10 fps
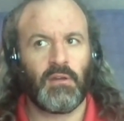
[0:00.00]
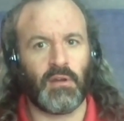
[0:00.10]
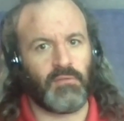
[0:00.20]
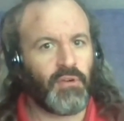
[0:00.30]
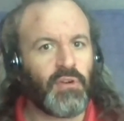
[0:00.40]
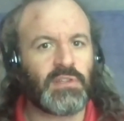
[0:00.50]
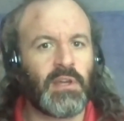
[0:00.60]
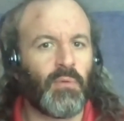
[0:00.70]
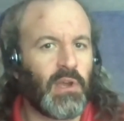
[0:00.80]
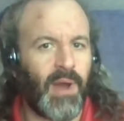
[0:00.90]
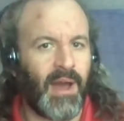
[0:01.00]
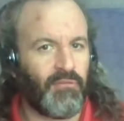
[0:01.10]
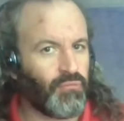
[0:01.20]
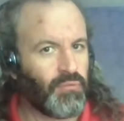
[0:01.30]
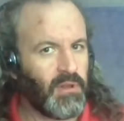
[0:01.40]
Conversely, where you
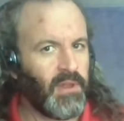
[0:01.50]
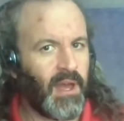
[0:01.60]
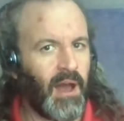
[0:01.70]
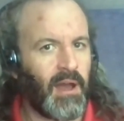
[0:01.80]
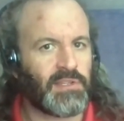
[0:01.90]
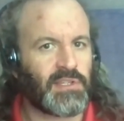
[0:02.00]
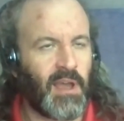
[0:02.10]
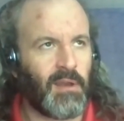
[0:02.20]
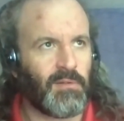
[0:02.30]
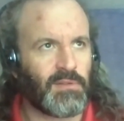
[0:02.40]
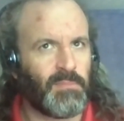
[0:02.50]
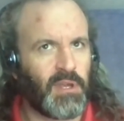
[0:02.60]
have really high standards,